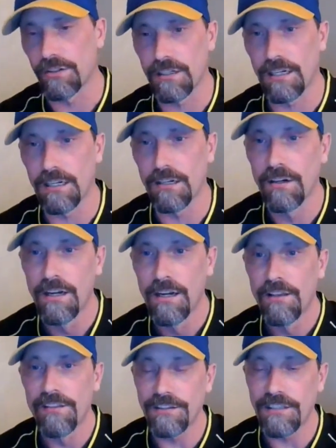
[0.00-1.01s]
there
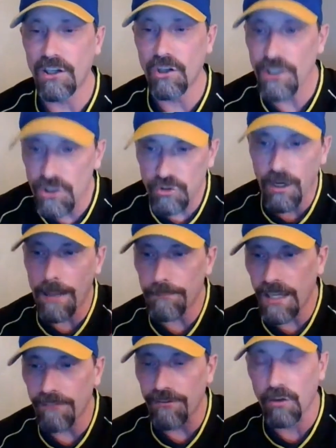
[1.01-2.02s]
that they could have dropped
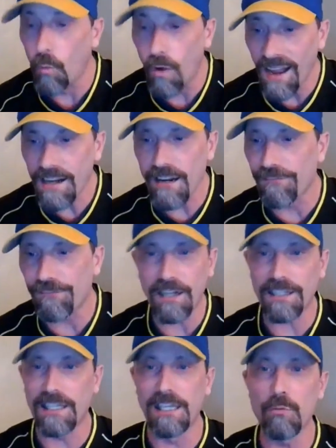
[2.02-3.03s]
off. Why in the
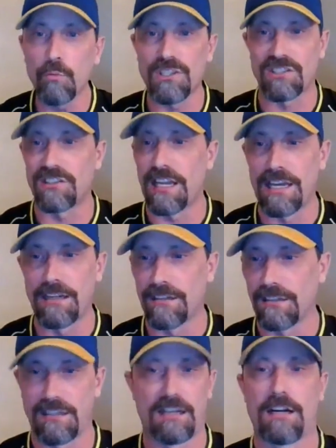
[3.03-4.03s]
fuck he was
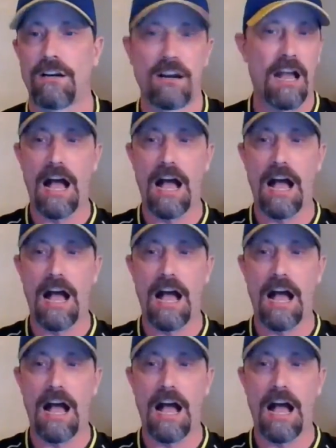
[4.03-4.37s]
standing there?